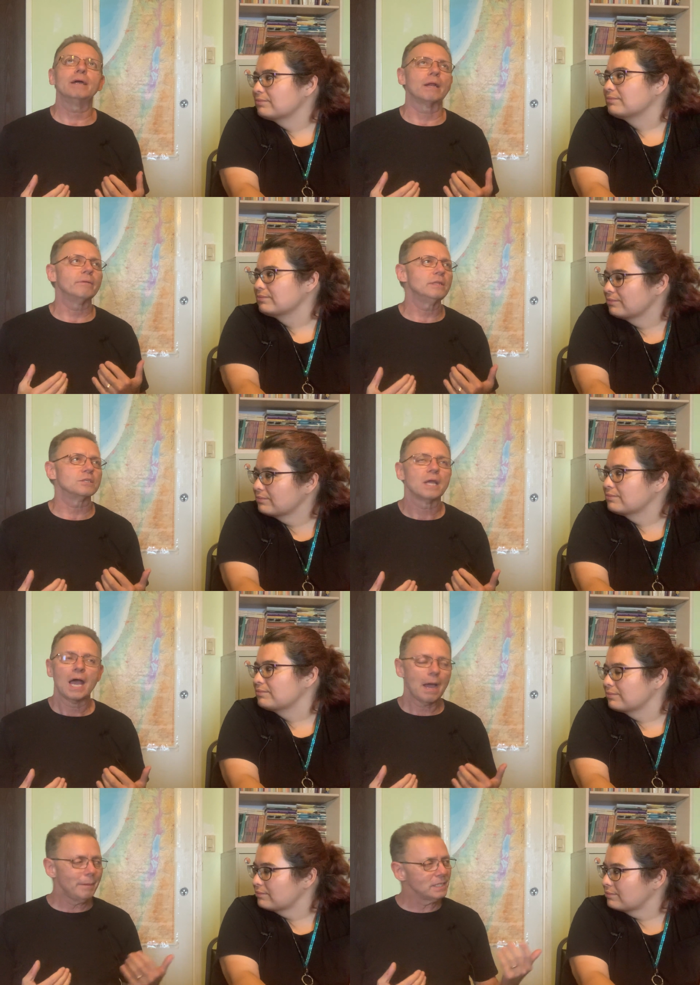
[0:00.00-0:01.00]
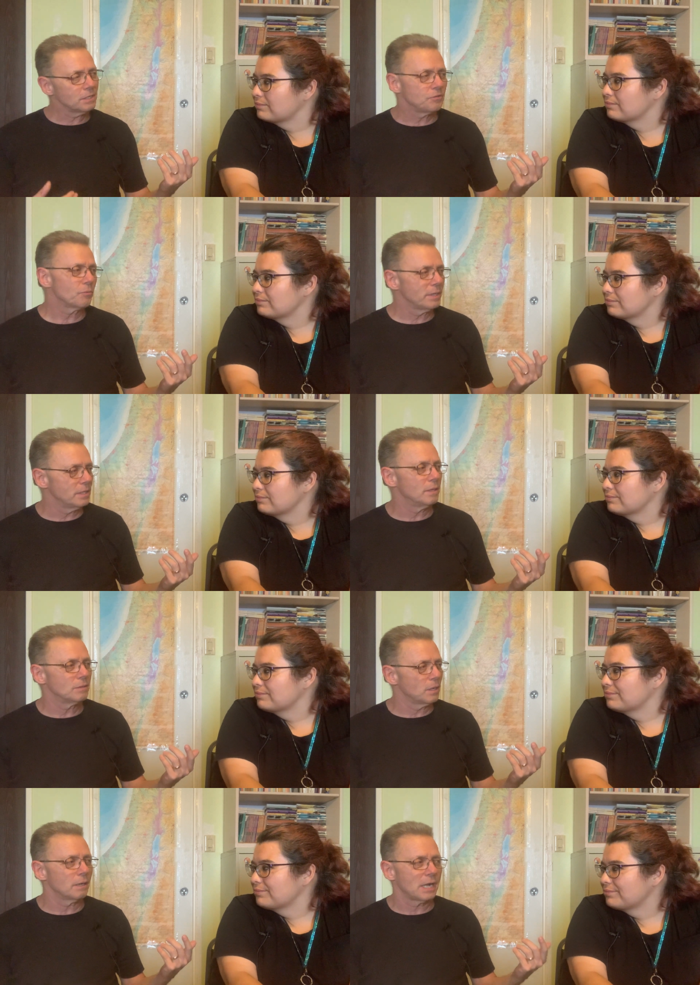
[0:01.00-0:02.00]
Speaker 1: Man, I read this. How many times have you read the
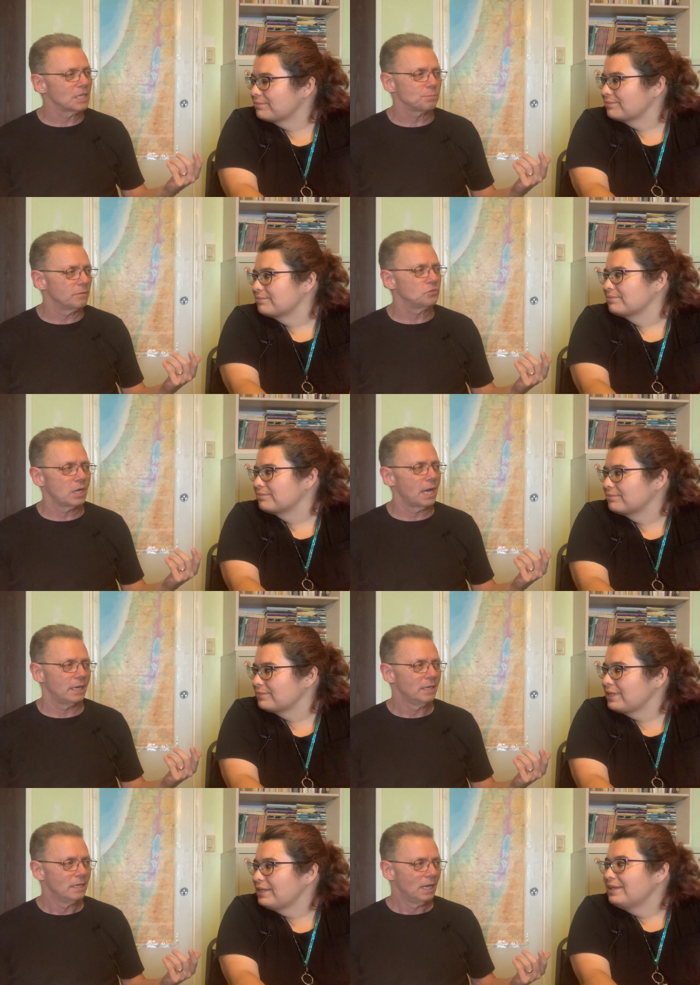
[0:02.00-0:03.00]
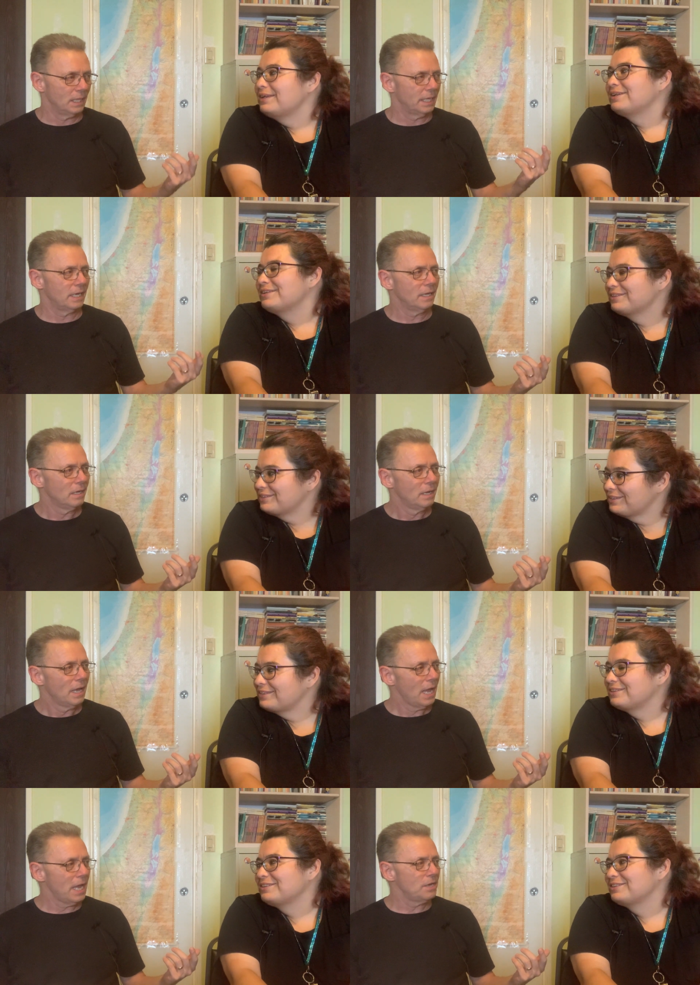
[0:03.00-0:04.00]
uh, Gospel of John, Elena,
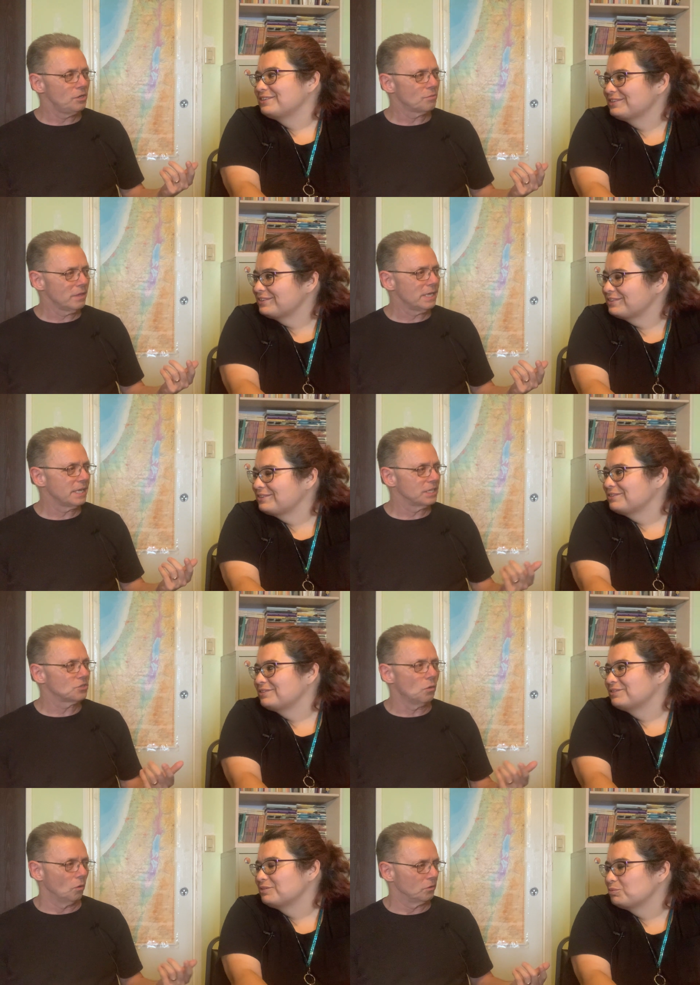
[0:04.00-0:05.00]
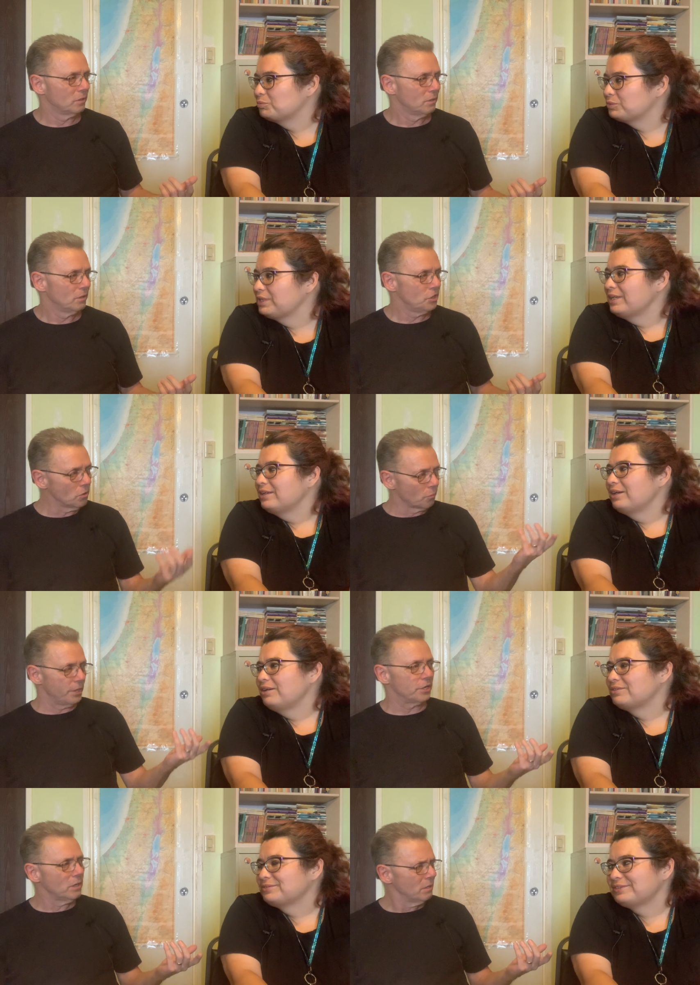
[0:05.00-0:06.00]
and you think it gets old? You're a
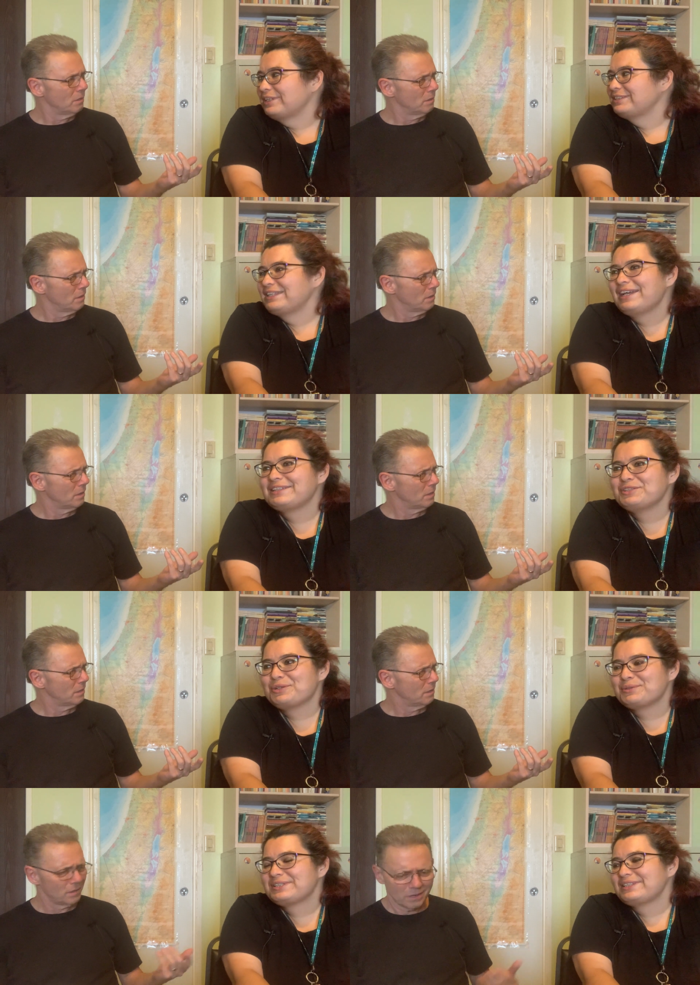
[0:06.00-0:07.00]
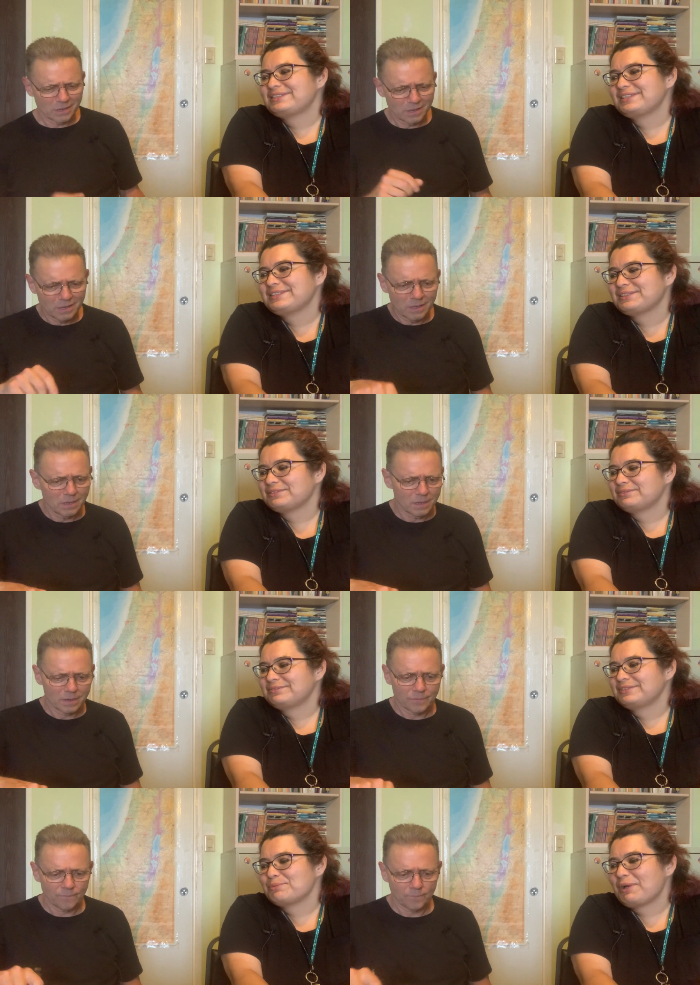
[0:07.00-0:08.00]
oh,
Speaker 2: reader. Oh, it, yeah, no, it, it doesn't.
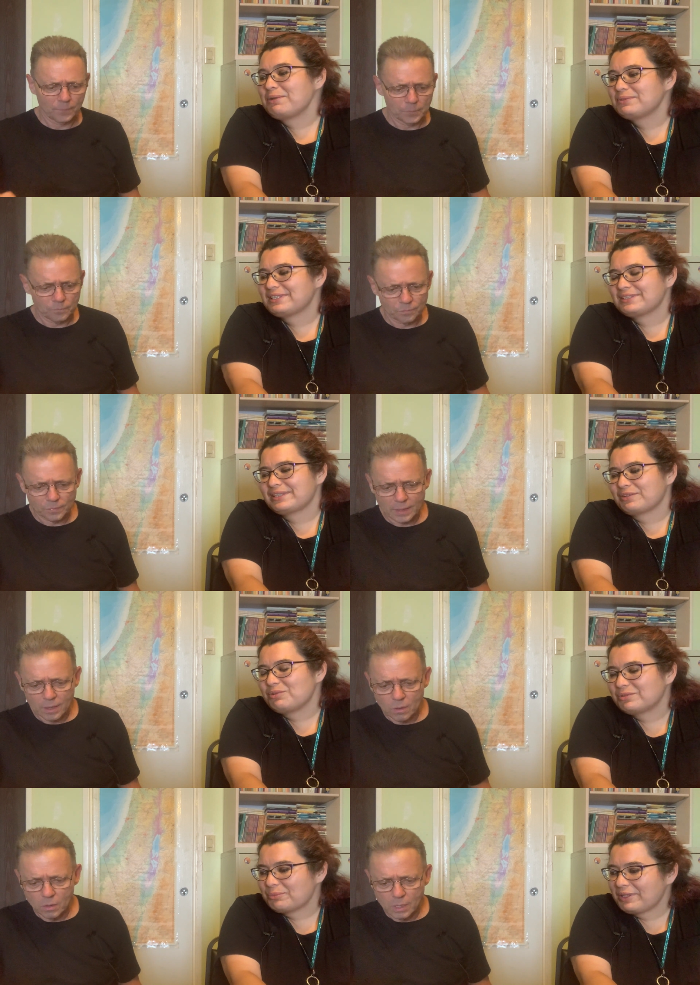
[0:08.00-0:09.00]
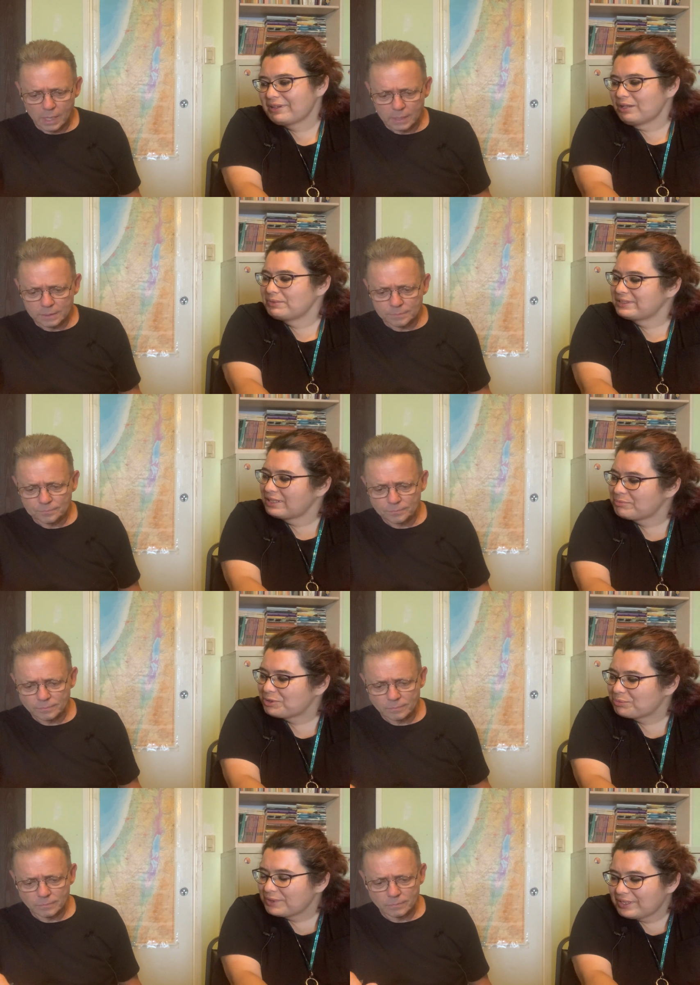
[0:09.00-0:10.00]
The Bible doesn't get old, no matter how many times
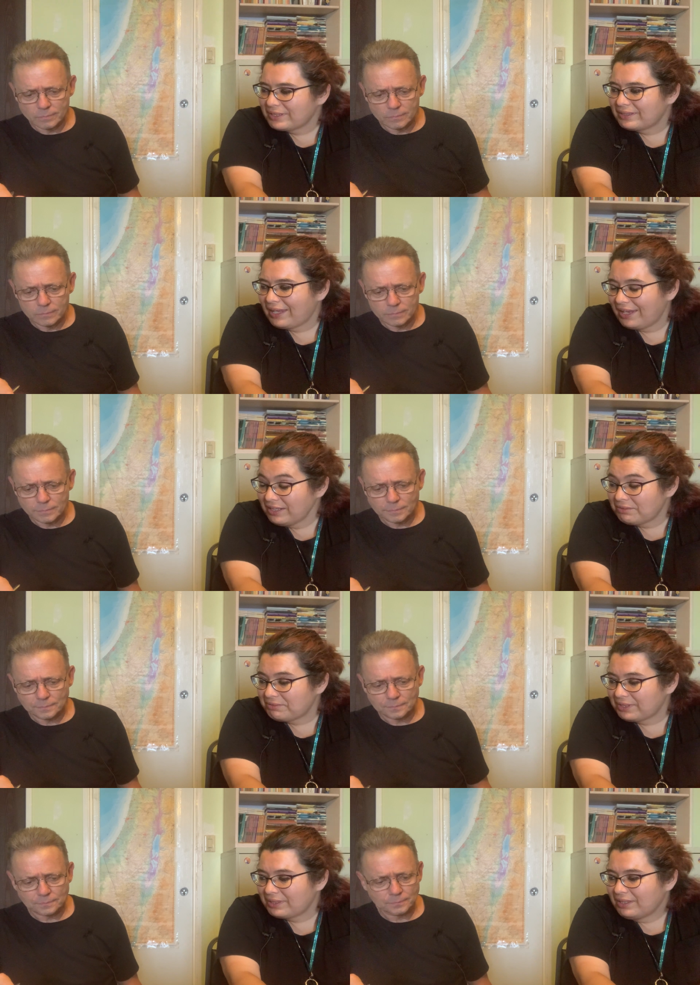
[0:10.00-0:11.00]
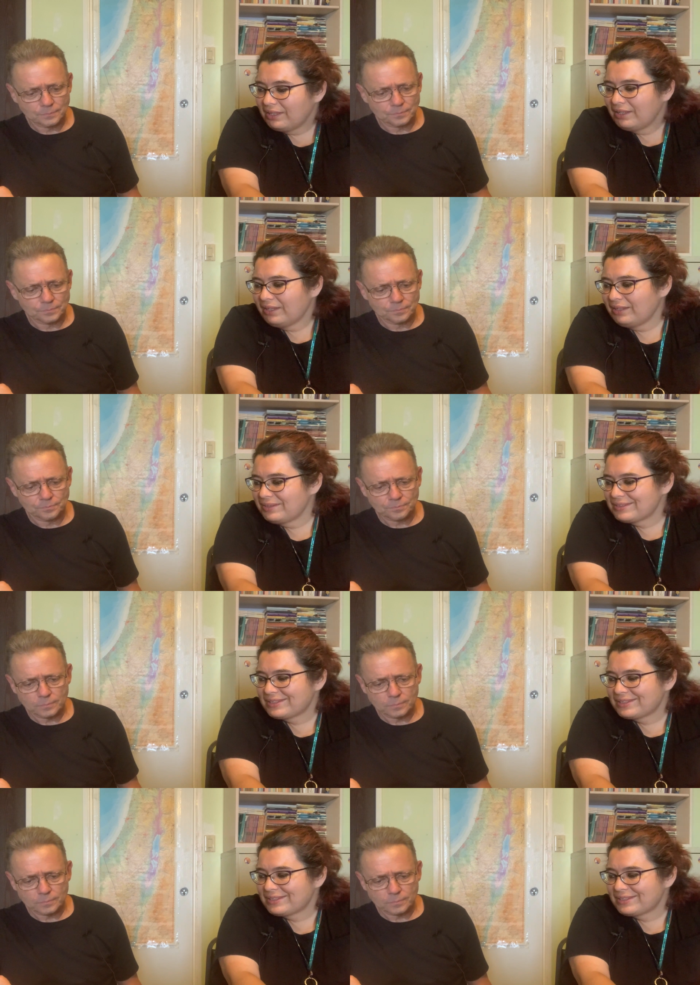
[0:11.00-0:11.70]
you read it, any of it it